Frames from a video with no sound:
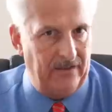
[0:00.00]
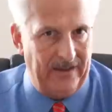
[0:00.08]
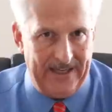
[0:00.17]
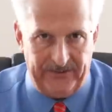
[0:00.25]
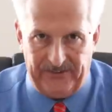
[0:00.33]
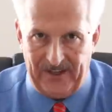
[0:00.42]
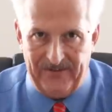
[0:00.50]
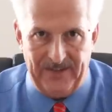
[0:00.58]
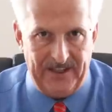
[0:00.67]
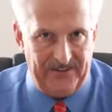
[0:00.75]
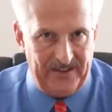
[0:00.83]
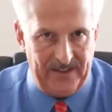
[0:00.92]
late
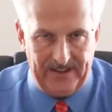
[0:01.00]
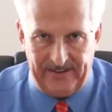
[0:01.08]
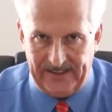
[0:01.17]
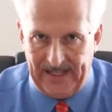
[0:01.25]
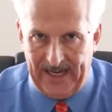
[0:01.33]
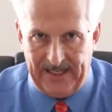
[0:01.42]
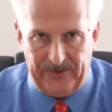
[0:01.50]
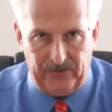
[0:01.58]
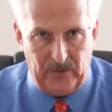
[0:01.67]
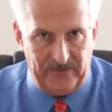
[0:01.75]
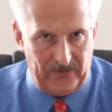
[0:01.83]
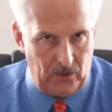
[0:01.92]
70s and into the
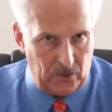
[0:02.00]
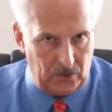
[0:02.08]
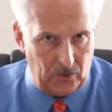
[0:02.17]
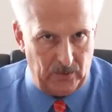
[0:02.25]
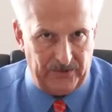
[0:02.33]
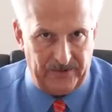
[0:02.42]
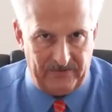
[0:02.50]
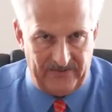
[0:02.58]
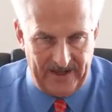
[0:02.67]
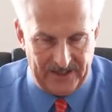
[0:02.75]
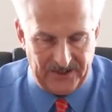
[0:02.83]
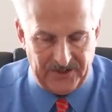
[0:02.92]
80s when Volcker was the
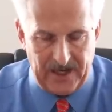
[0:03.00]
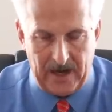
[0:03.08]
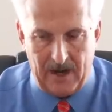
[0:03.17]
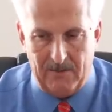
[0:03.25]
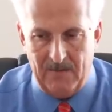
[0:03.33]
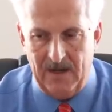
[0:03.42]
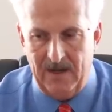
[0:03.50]
Fed chair.